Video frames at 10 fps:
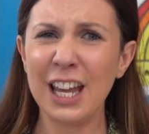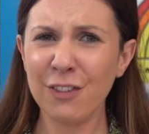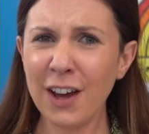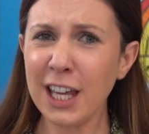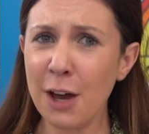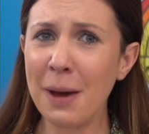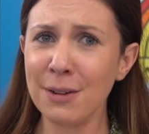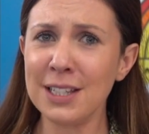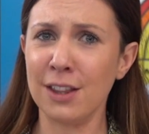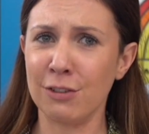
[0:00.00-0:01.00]
If I go
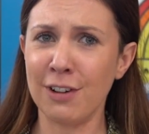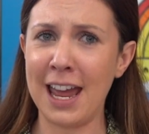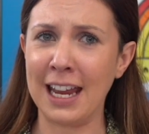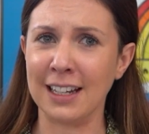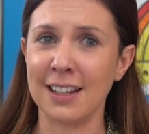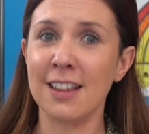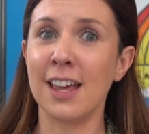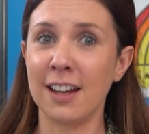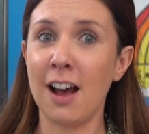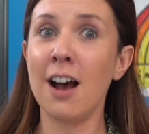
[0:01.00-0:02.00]
out in the rain,
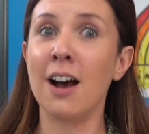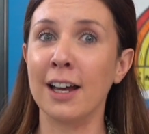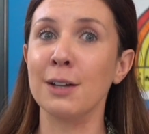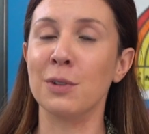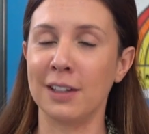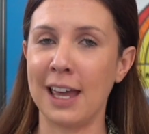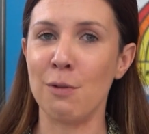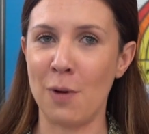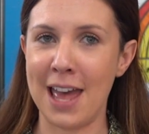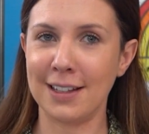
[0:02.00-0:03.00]
then I will get
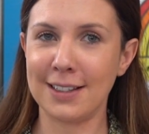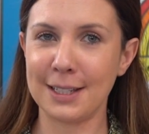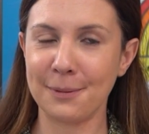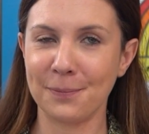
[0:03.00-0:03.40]
wet.